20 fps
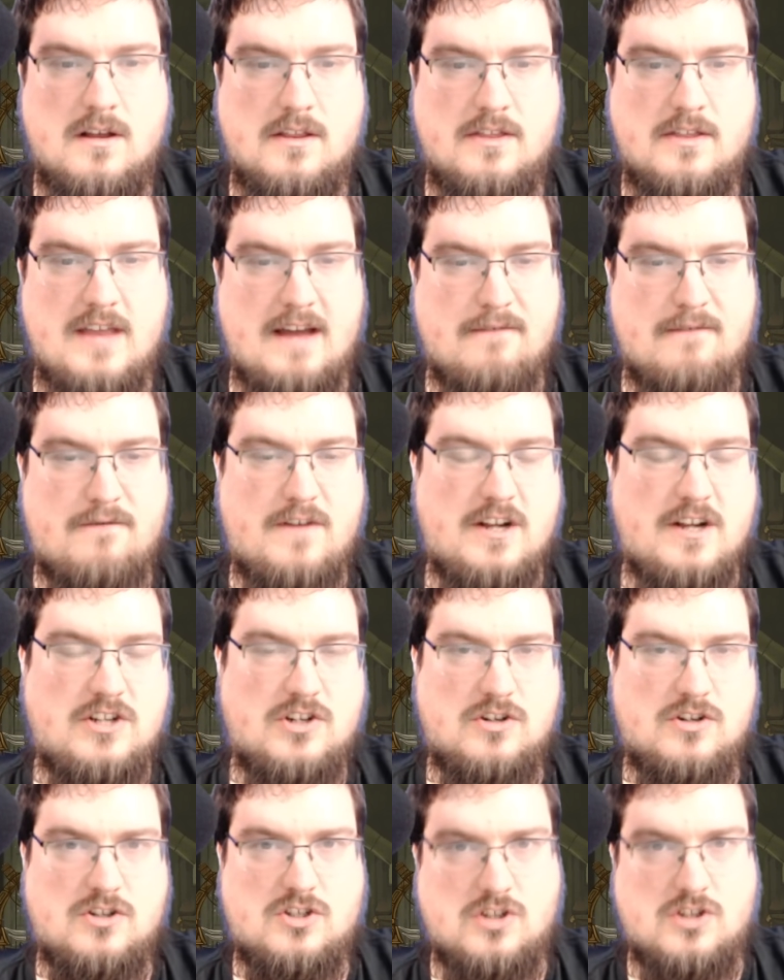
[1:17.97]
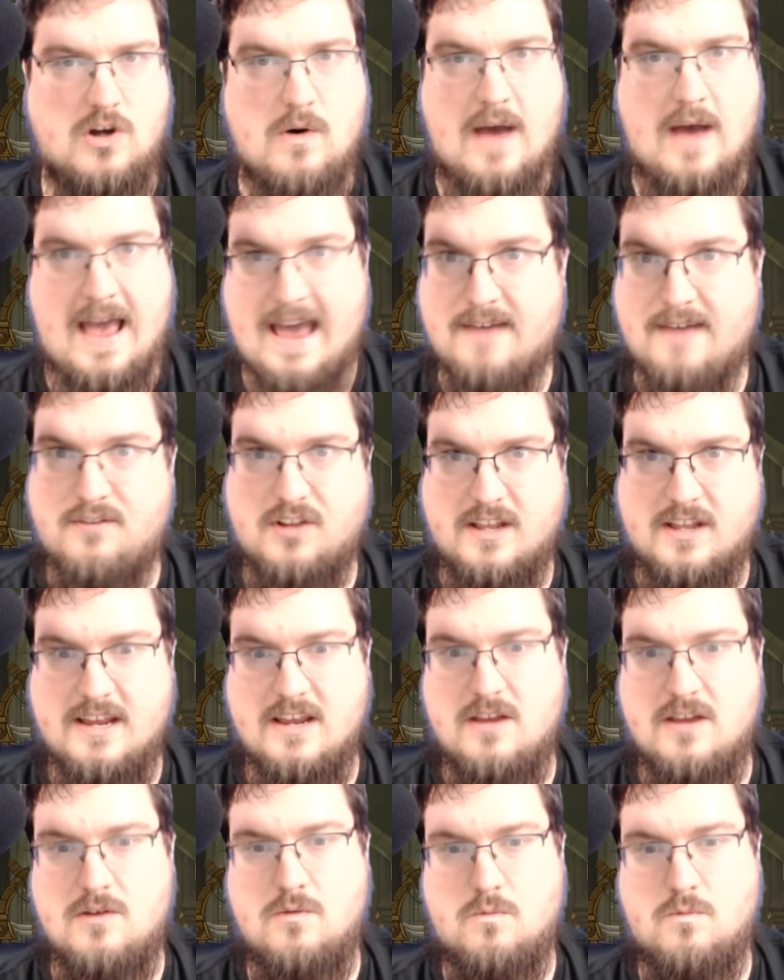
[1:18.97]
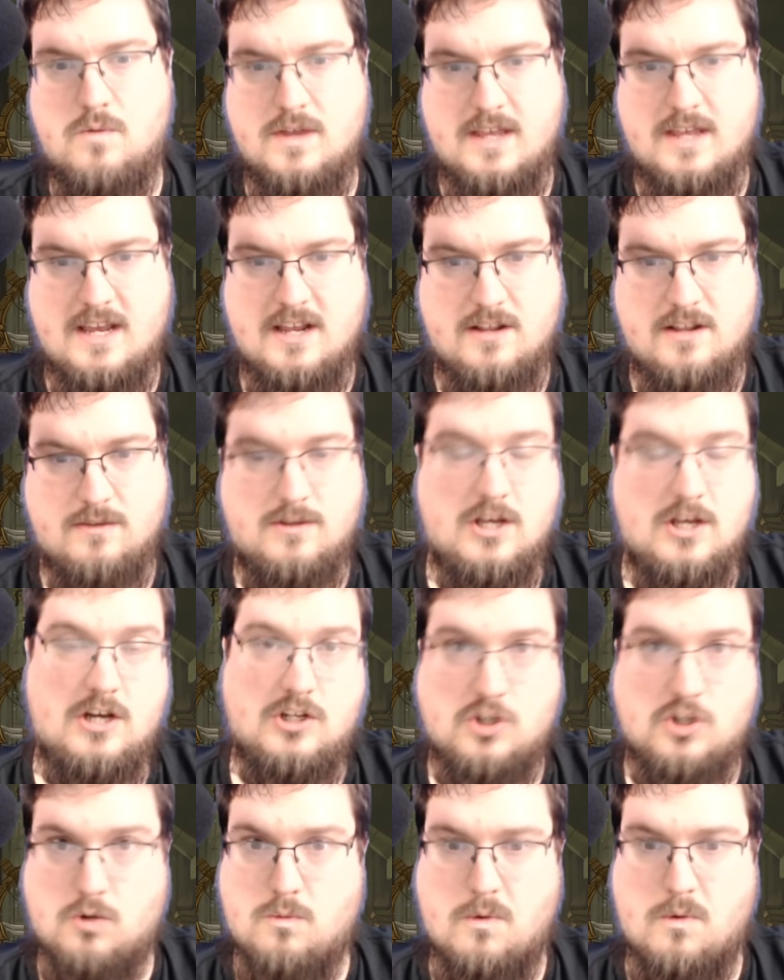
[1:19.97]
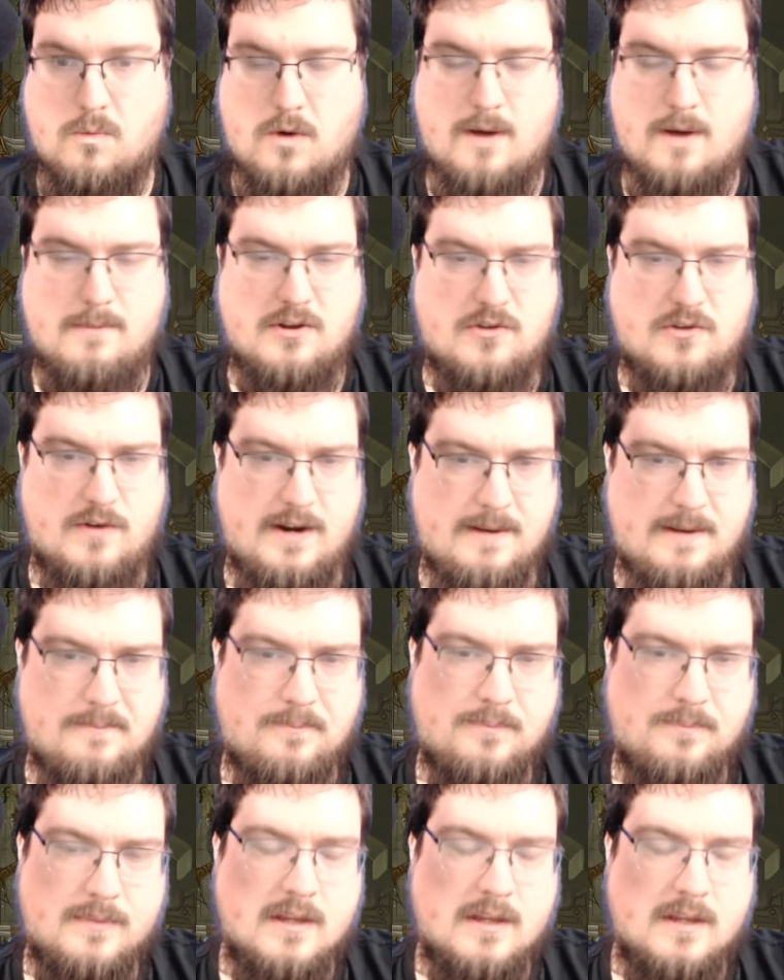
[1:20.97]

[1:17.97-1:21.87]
that featured so heavily within the Total War Warhammer 3.